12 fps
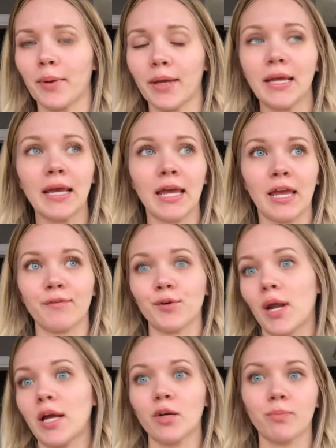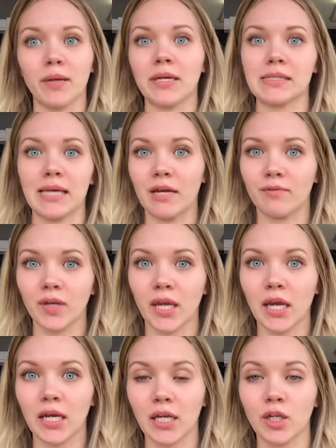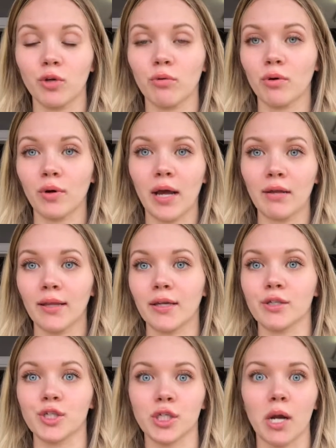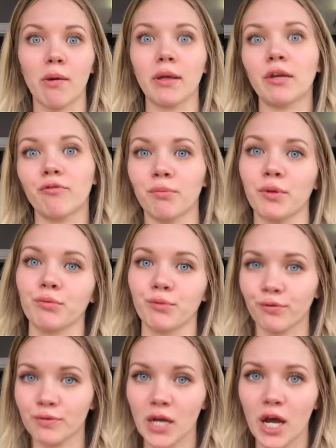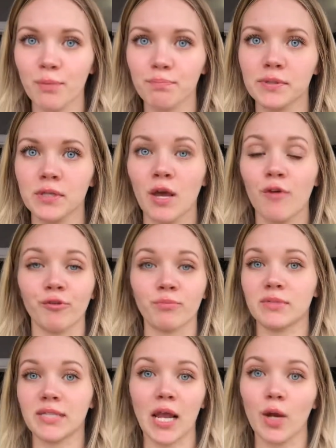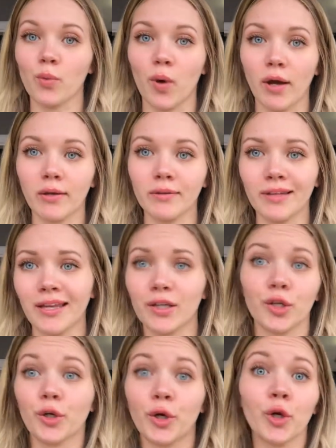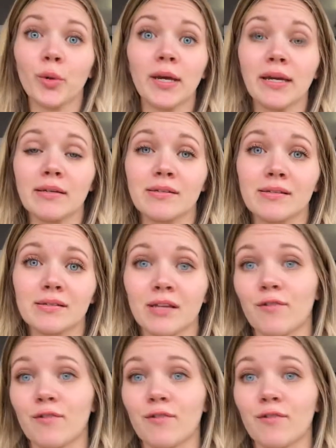But if you're not your biggest advocate and you are not like shouting it from the rooftops from day one, like who is?